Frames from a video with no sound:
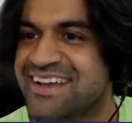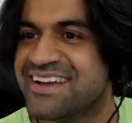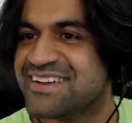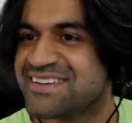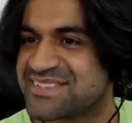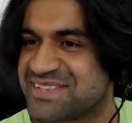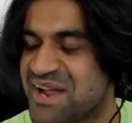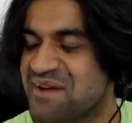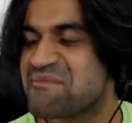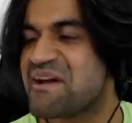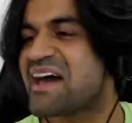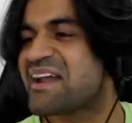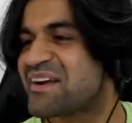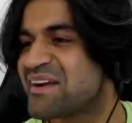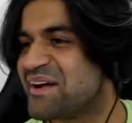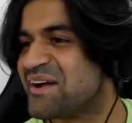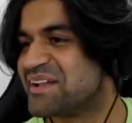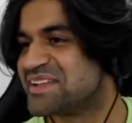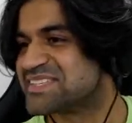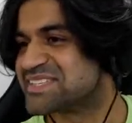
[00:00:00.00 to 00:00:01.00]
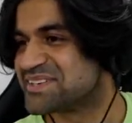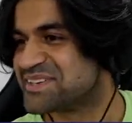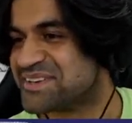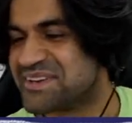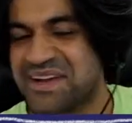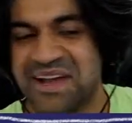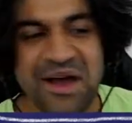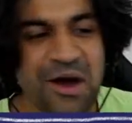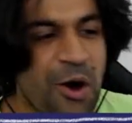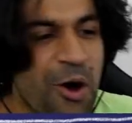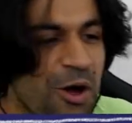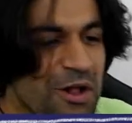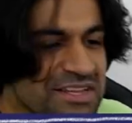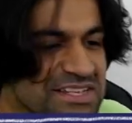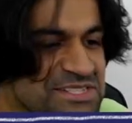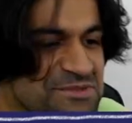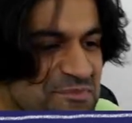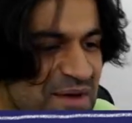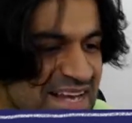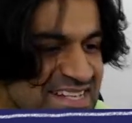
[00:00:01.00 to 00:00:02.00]
So not bad at all. So all
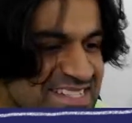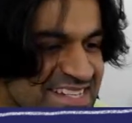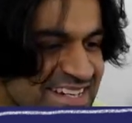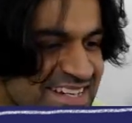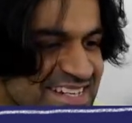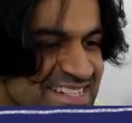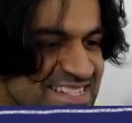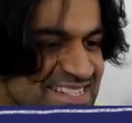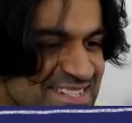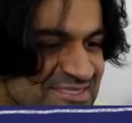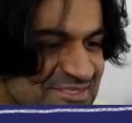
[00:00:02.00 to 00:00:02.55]
this messiness